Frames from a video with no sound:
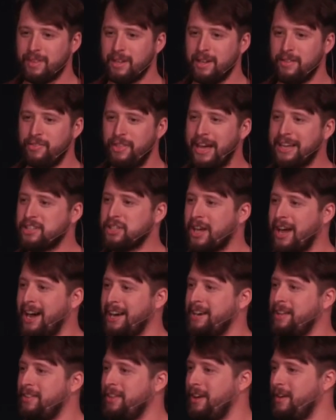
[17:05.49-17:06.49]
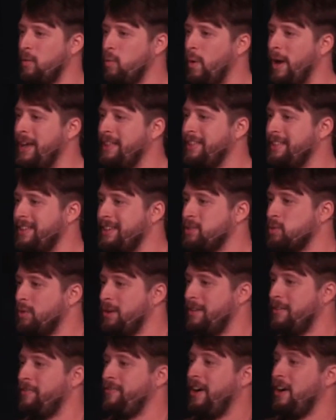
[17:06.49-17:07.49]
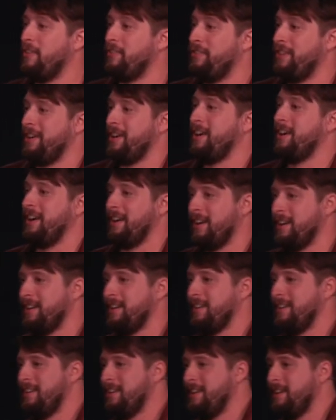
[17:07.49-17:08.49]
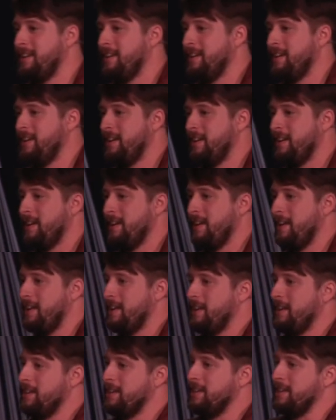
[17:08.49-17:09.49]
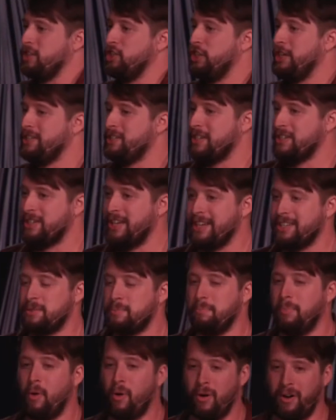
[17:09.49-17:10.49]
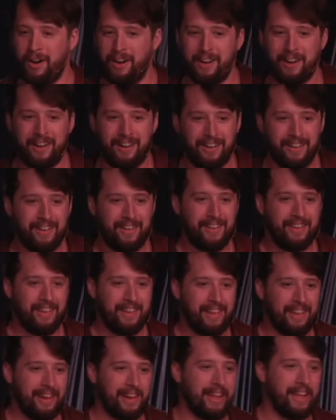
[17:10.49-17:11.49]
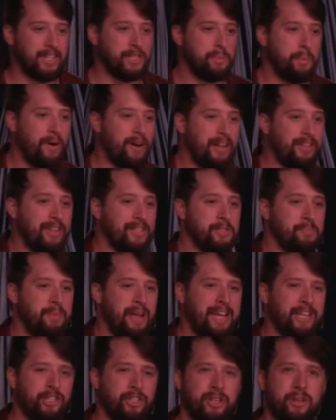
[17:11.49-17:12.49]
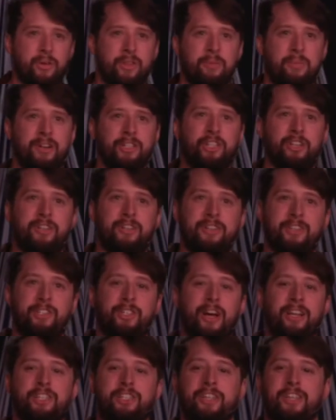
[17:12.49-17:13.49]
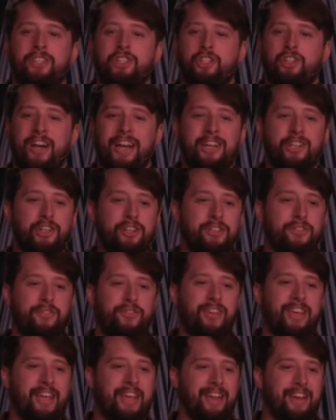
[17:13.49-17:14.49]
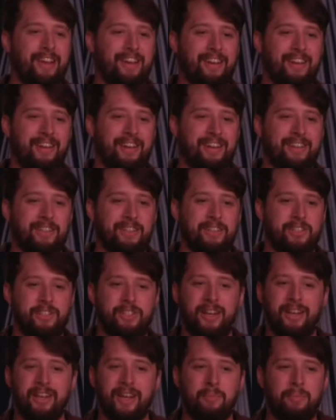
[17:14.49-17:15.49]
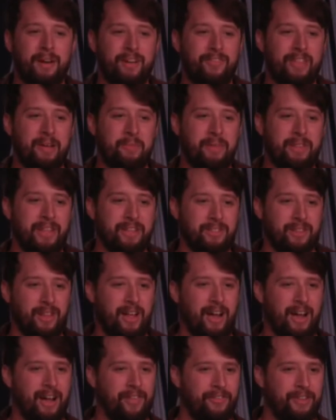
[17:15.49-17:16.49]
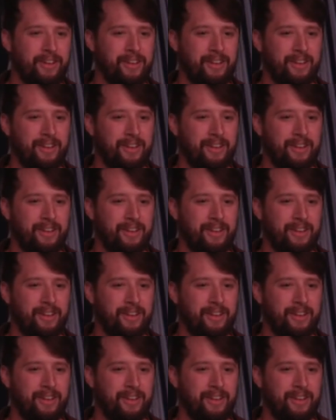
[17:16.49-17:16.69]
That's kind of the way that this would have felt for her. Jesus gets born, gets put in this manger with a bunch of dusty strangers' feet sitting above them in this loft.